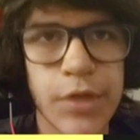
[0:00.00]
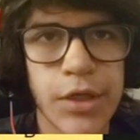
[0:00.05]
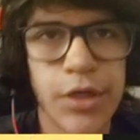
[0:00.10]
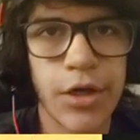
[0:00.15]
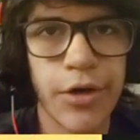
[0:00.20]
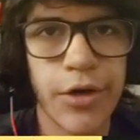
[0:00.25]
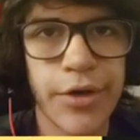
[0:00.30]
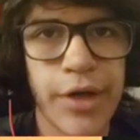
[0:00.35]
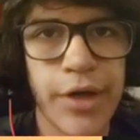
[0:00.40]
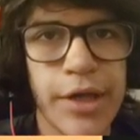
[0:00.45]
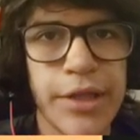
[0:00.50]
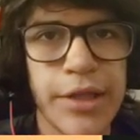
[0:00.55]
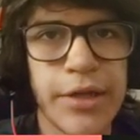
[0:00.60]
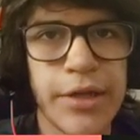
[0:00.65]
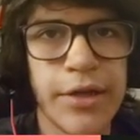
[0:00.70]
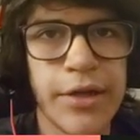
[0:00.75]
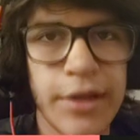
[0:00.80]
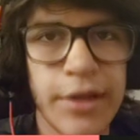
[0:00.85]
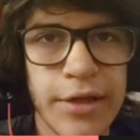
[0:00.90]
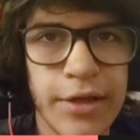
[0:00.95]
Oh yeah,
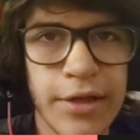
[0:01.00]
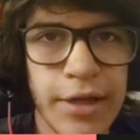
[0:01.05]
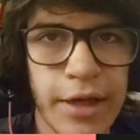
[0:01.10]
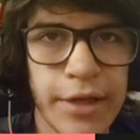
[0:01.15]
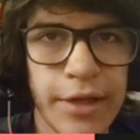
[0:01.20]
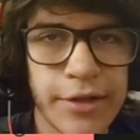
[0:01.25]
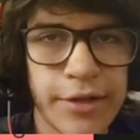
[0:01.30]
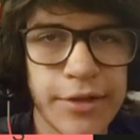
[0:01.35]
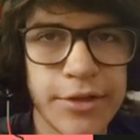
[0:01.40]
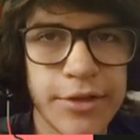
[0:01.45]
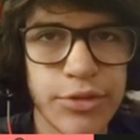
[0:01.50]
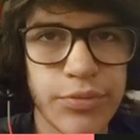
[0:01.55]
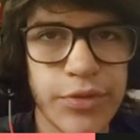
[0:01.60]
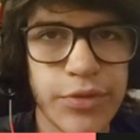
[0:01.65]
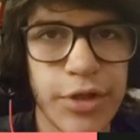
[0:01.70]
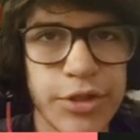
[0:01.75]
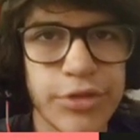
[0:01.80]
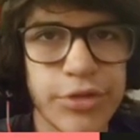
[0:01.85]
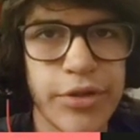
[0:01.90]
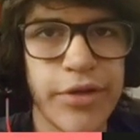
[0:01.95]
and like in this we
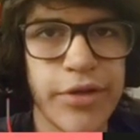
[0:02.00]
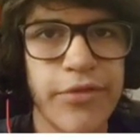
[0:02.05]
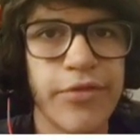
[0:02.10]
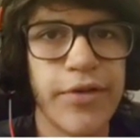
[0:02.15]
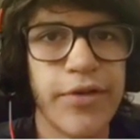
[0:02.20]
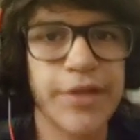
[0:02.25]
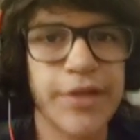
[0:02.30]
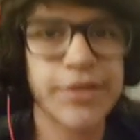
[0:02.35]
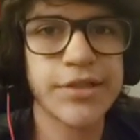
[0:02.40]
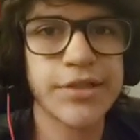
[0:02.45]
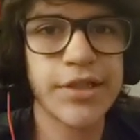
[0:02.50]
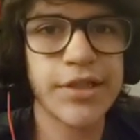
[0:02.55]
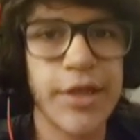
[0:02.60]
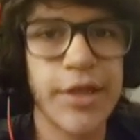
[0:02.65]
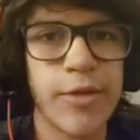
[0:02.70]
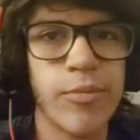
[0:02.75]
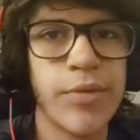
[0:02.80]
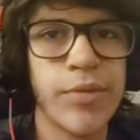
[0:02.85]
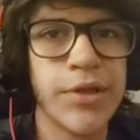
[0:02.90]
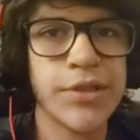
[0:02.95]
also have S,
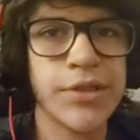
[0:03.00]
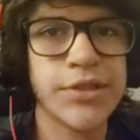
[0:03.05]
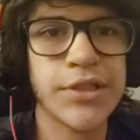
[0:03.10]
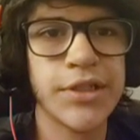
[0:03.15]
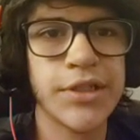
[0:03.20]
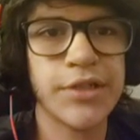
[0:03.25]
A, B, C,